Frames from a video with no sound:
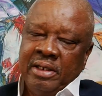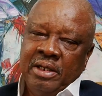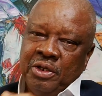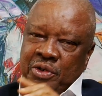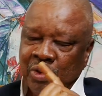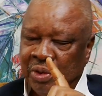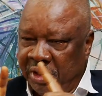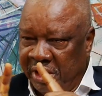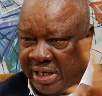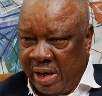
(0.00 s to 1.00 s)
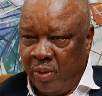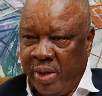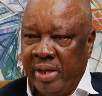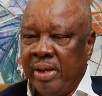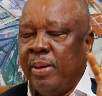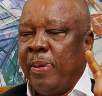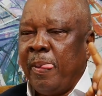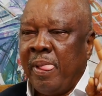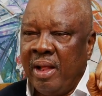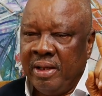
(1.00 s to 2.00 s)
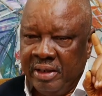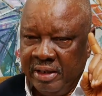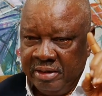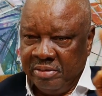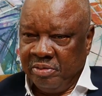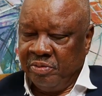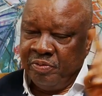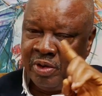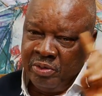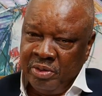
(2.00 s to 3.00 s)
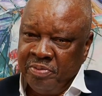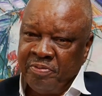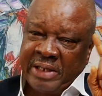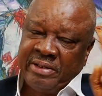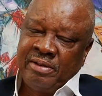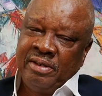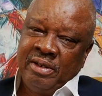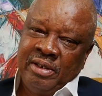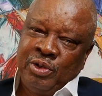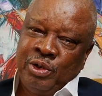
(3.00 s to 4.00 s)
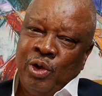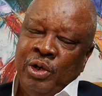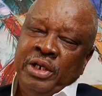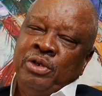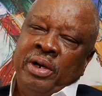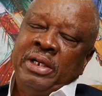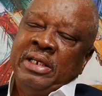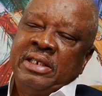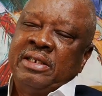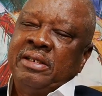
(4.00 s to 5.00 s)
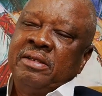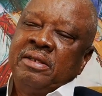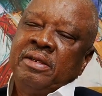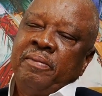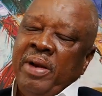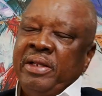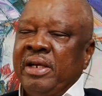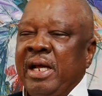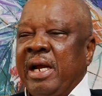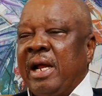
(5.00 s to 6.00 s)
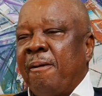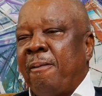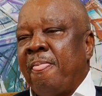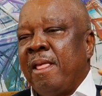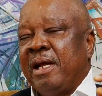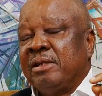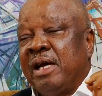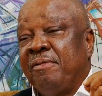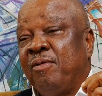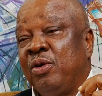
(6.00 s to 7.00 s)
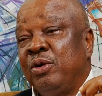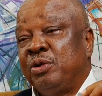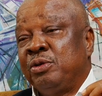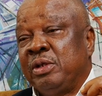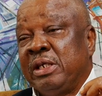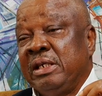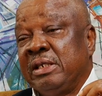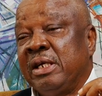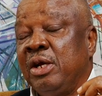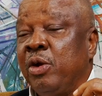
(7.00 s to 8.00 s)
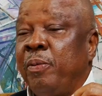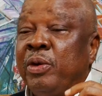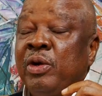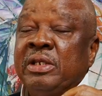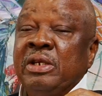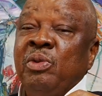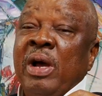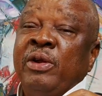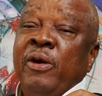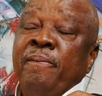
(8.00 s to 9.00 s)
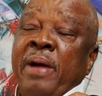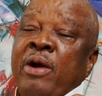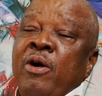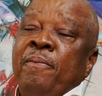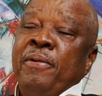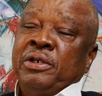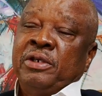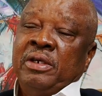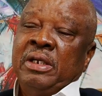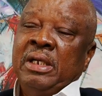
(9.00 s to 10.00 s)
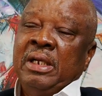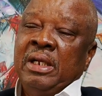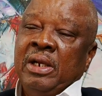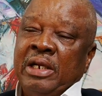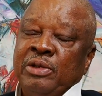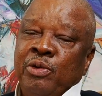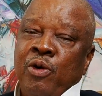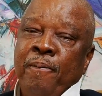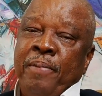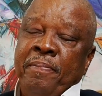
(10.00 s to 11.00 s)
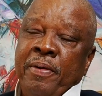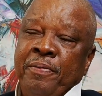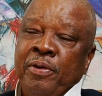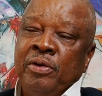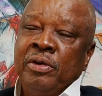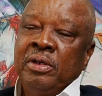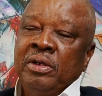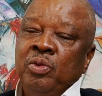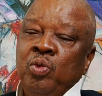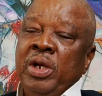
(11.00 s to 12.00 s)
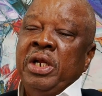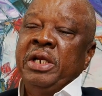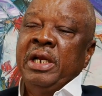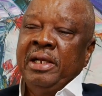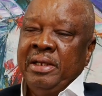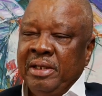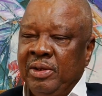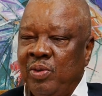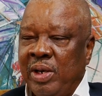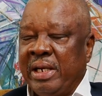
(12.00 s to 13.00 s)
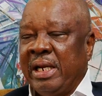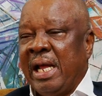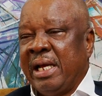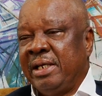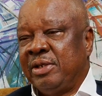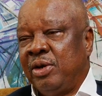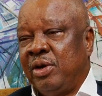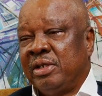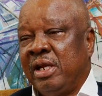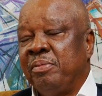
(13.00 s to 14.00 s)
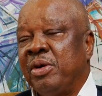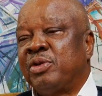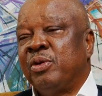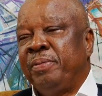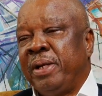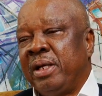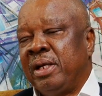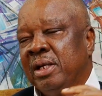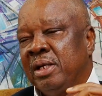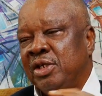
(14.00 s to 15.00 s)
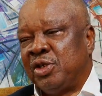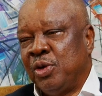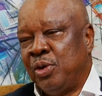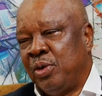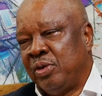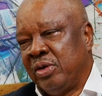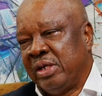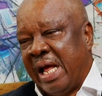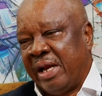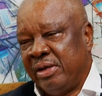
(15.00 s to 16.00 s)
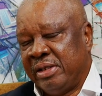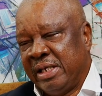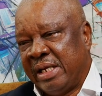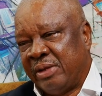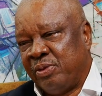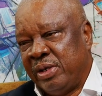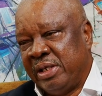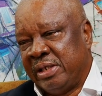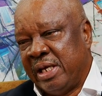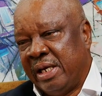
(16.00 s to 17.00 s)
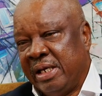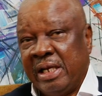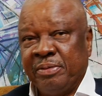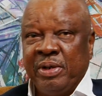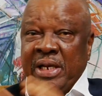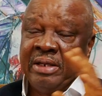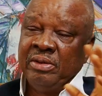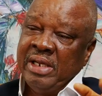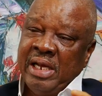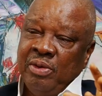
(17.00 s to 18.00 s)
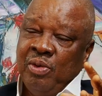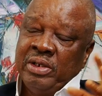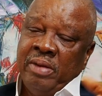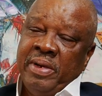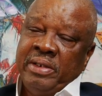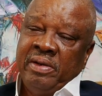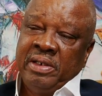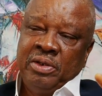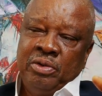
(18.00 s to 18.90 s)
So either way, but it is only during his military era that they have one or two things. But those things were done by compulsion. As you compare people willy-nilly, whether they like it or not, they must obey. So I don't think that one is leadership. But then he was a military regime.